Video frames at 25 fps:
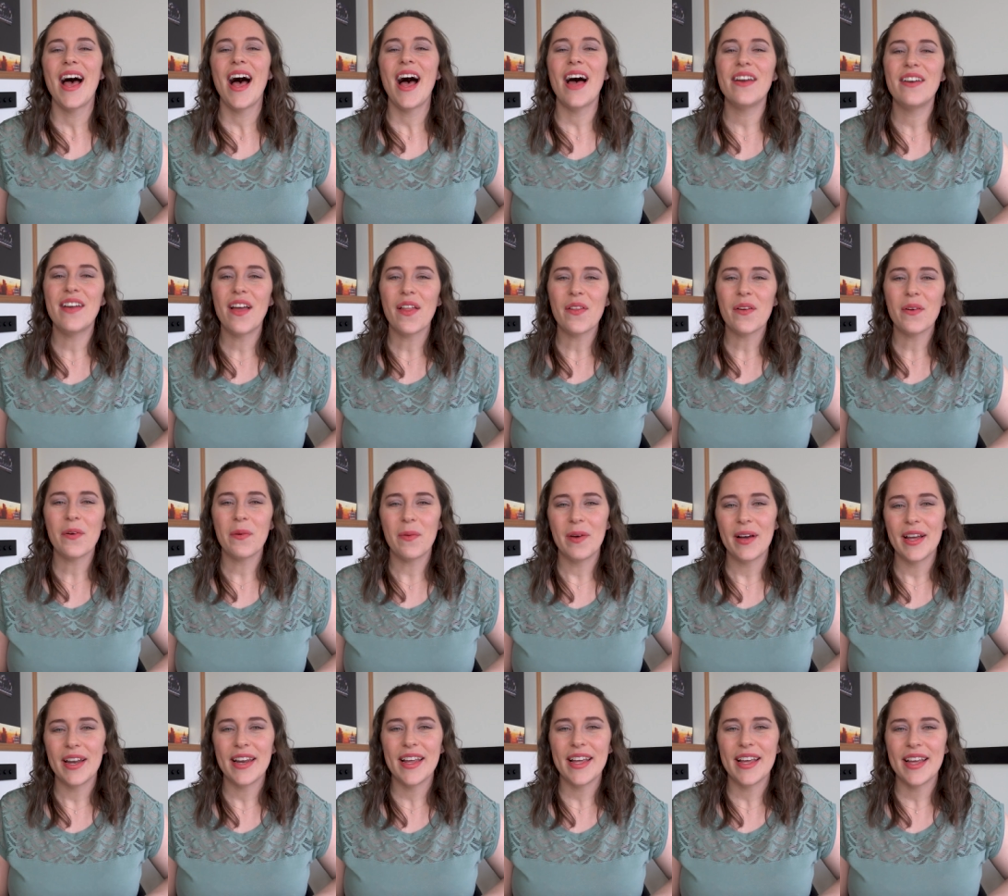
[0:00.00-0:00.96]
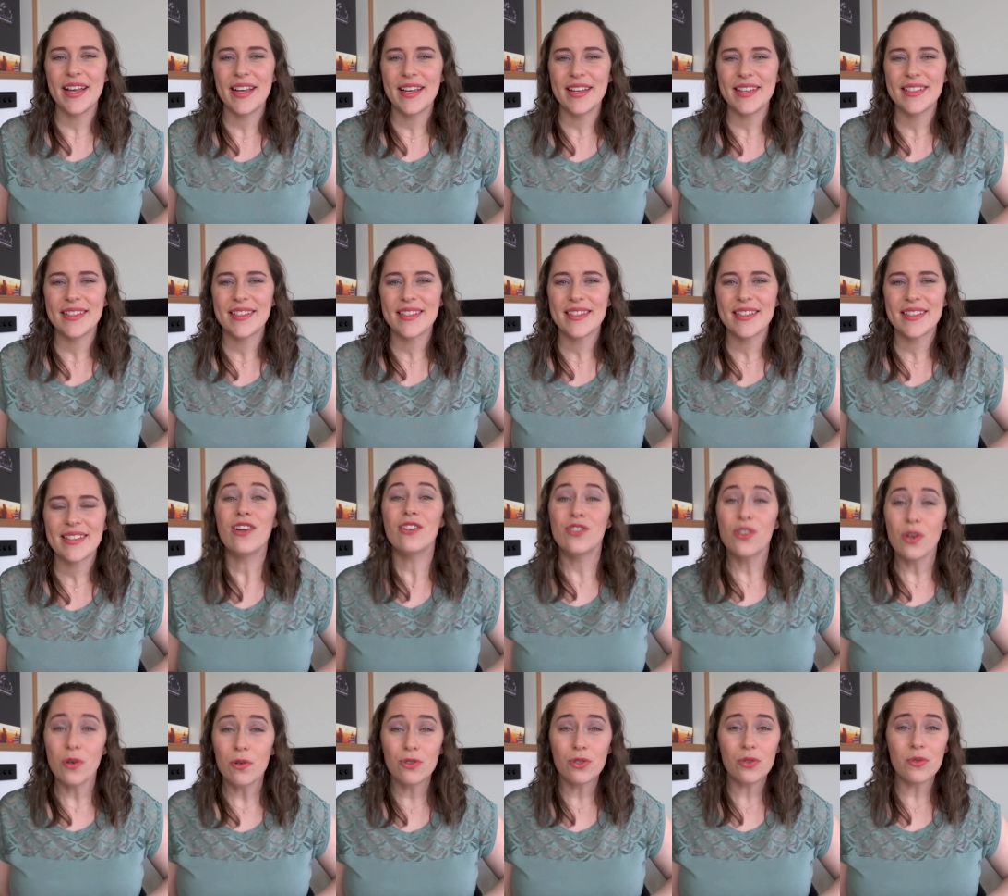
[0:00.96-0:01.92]
Another one is
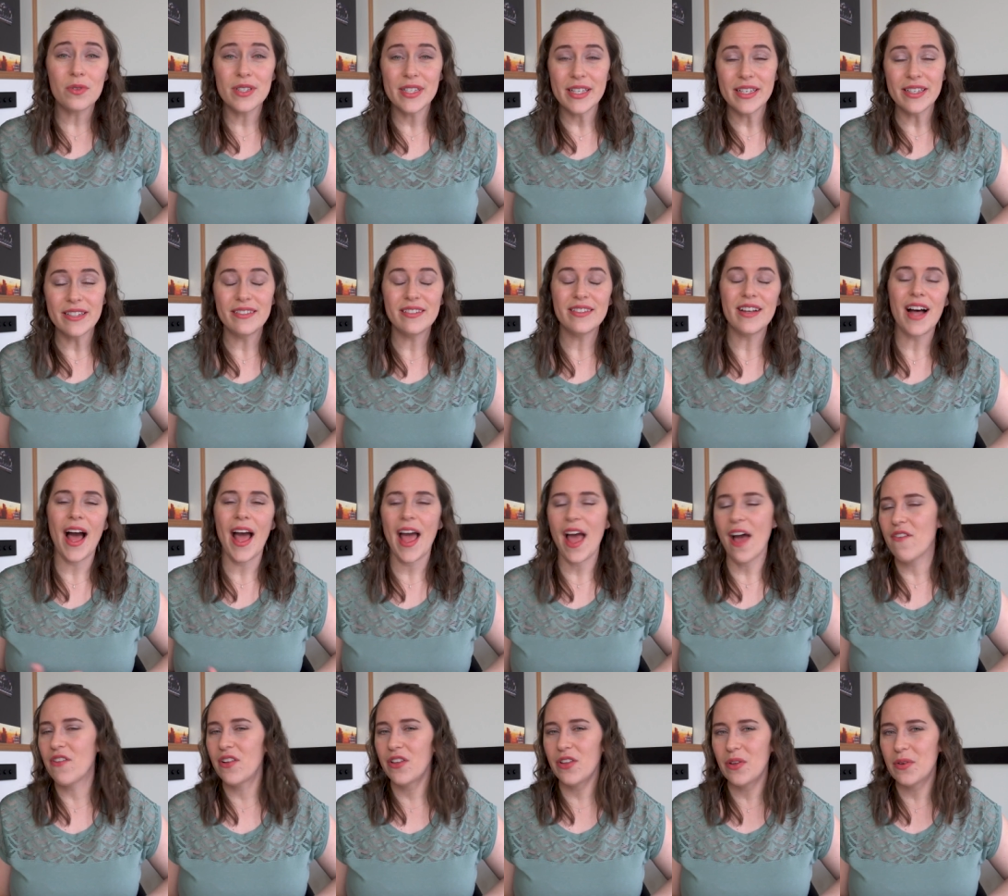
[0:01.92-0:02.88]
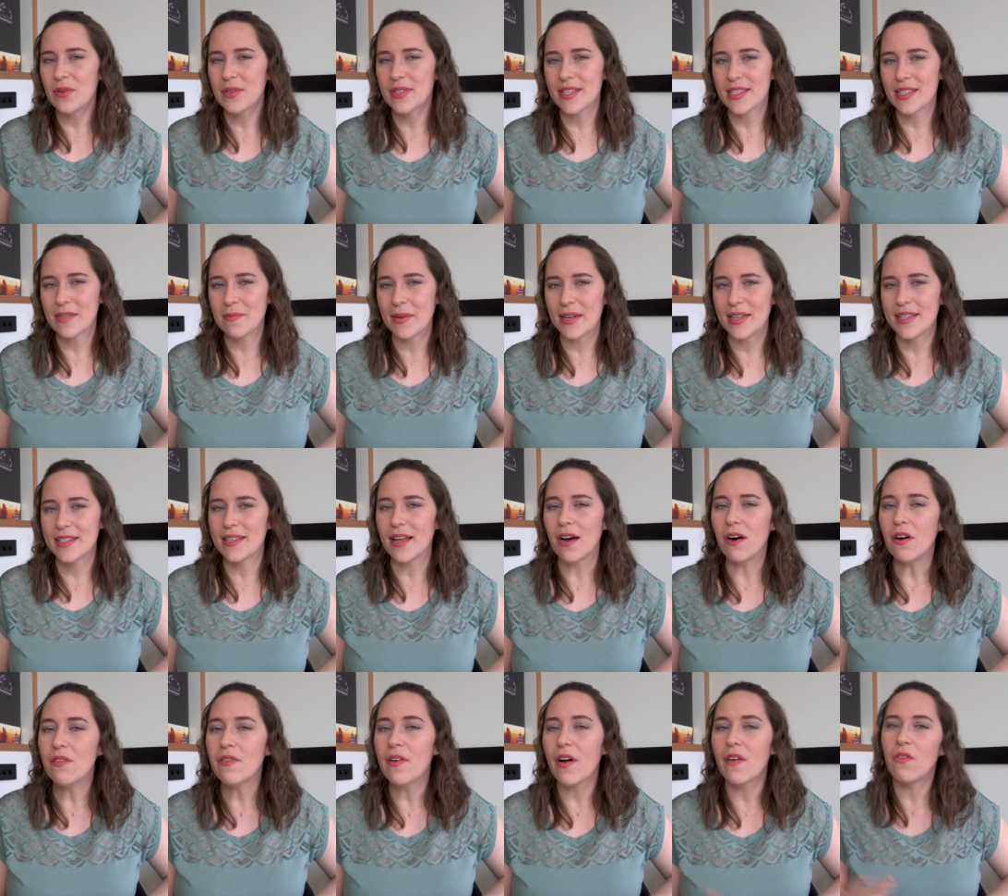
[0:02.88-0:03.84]
Social Deal. I haven't used this
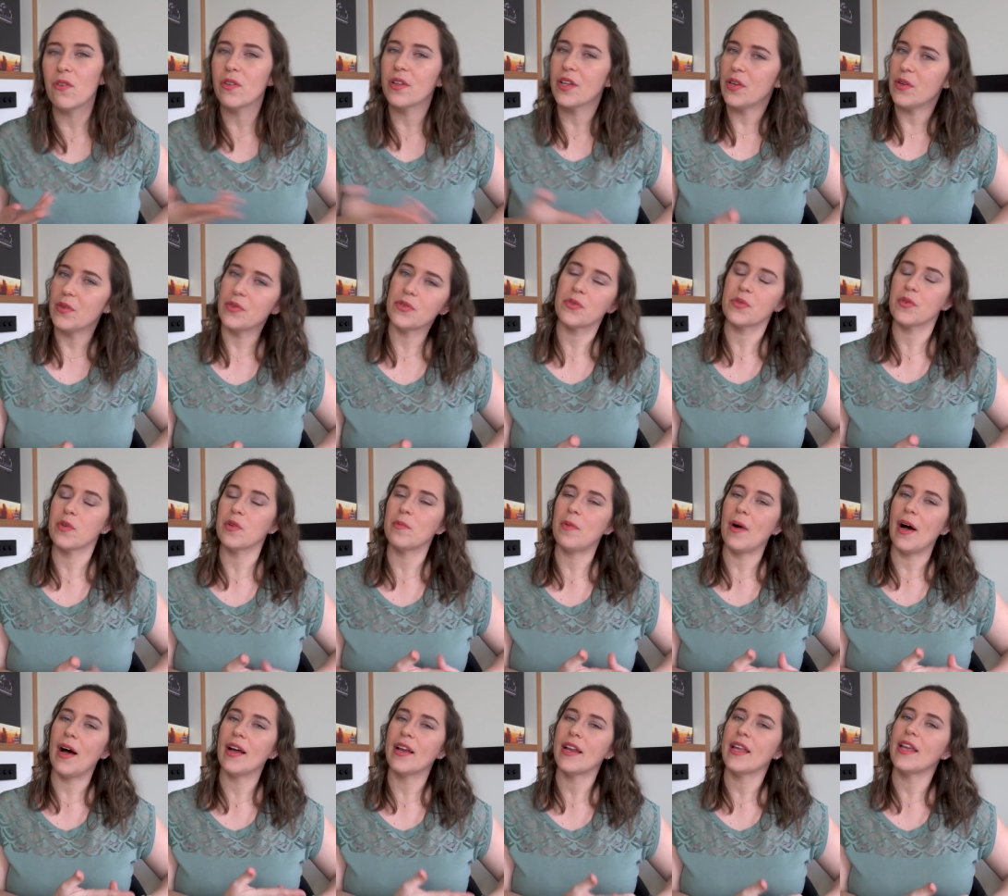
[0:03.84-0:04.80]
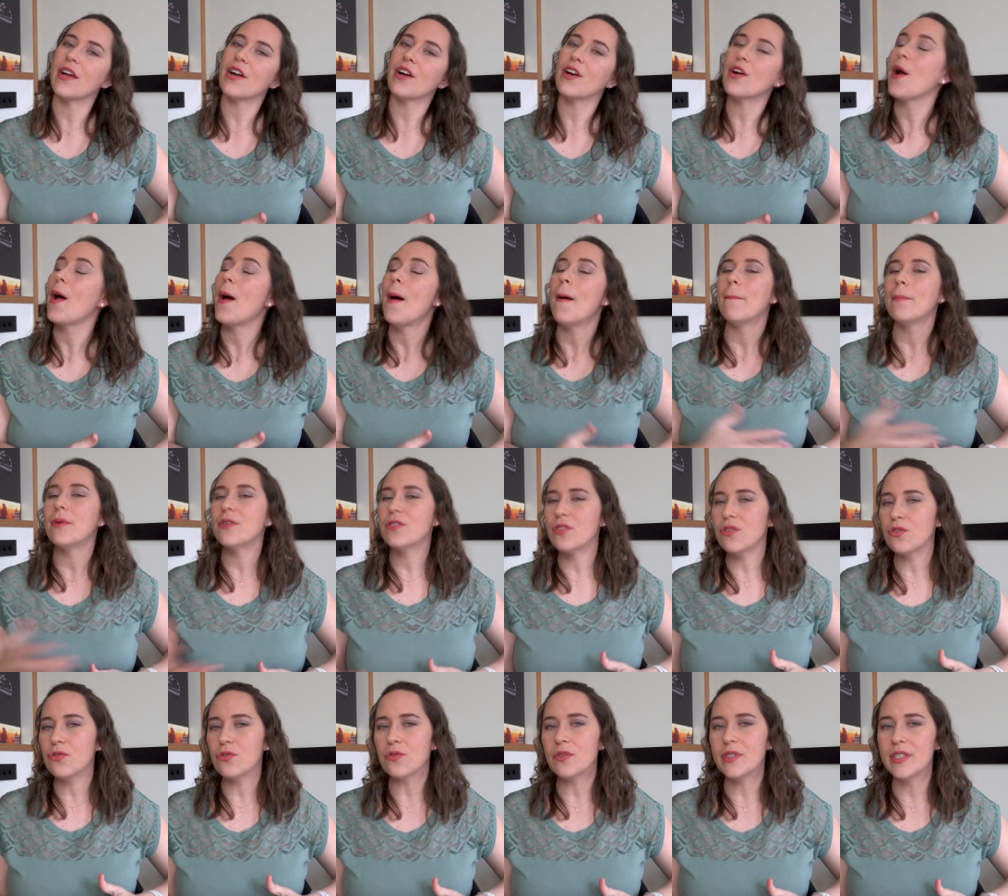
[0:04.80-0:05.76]
myself. I've only used Groupon here, but
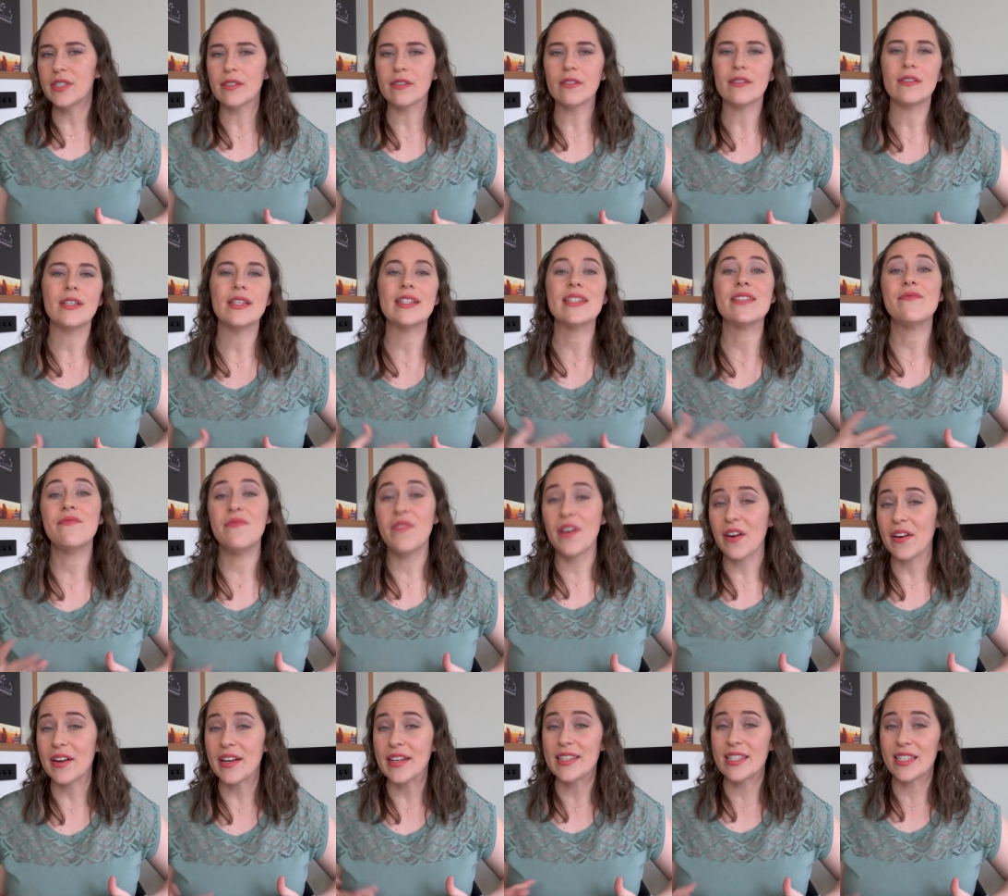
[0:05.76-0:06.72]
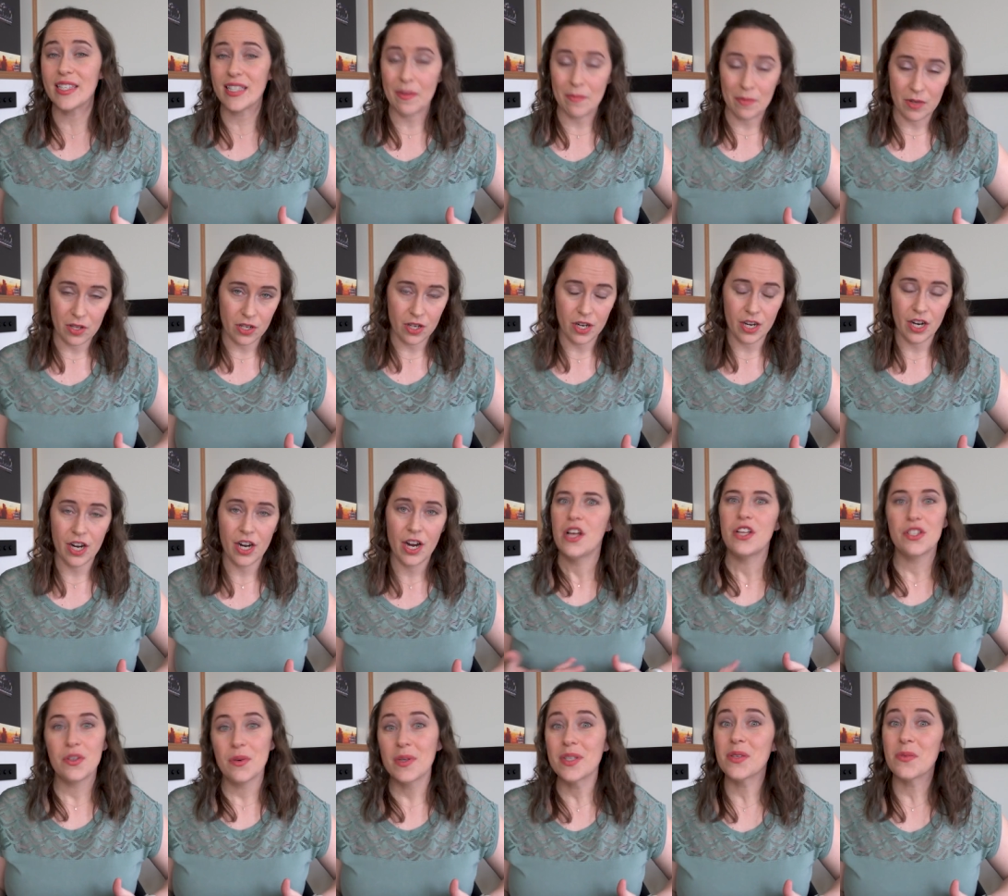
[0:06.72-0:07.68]
Social Deal is very similar.
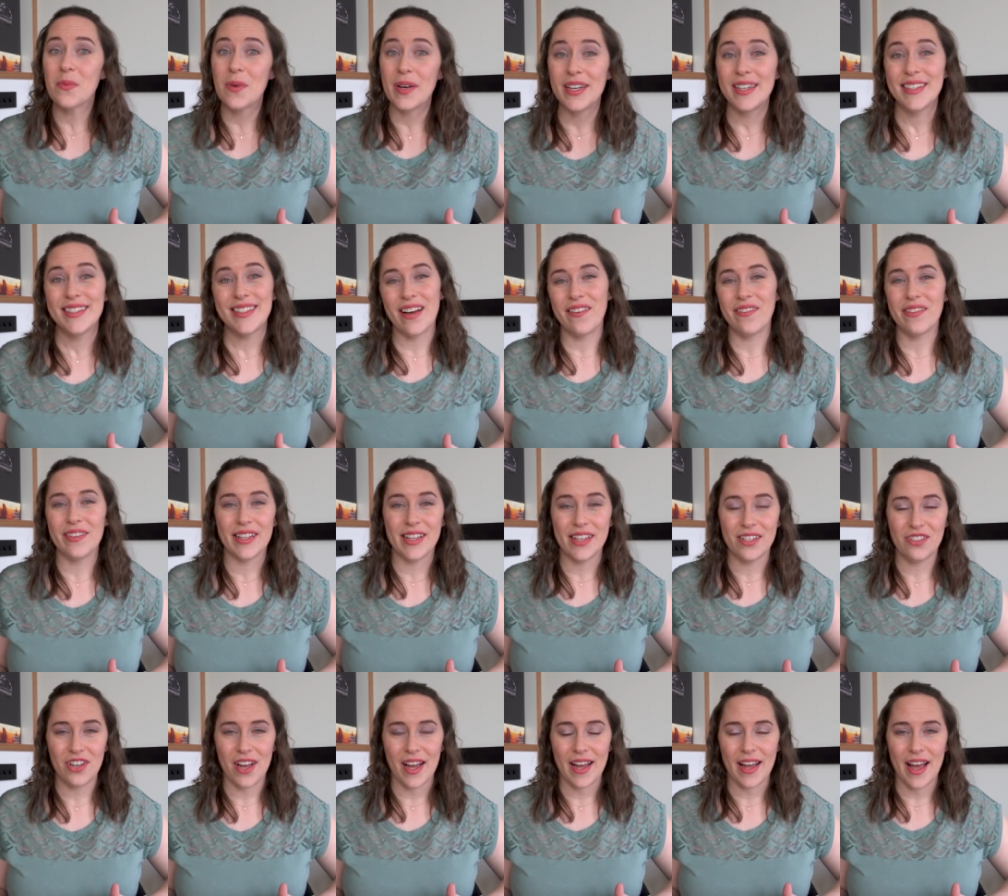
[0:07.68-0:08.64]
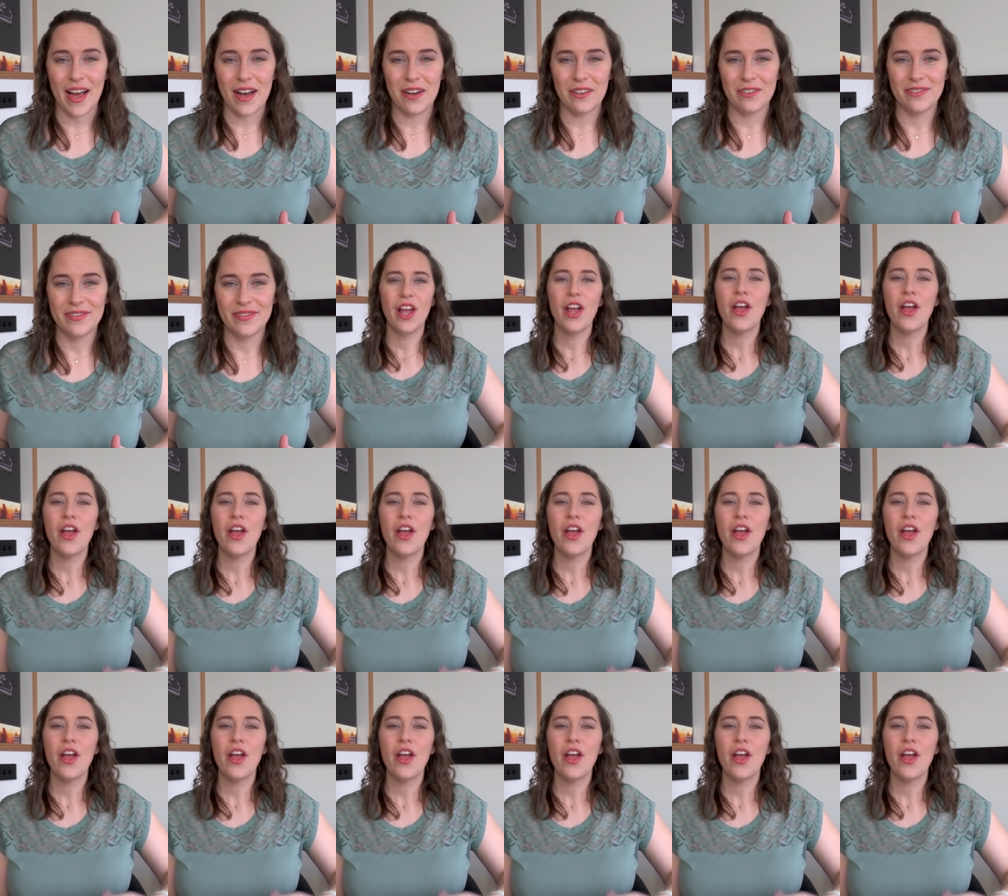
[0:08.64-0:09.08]
So it's one to definitely check out.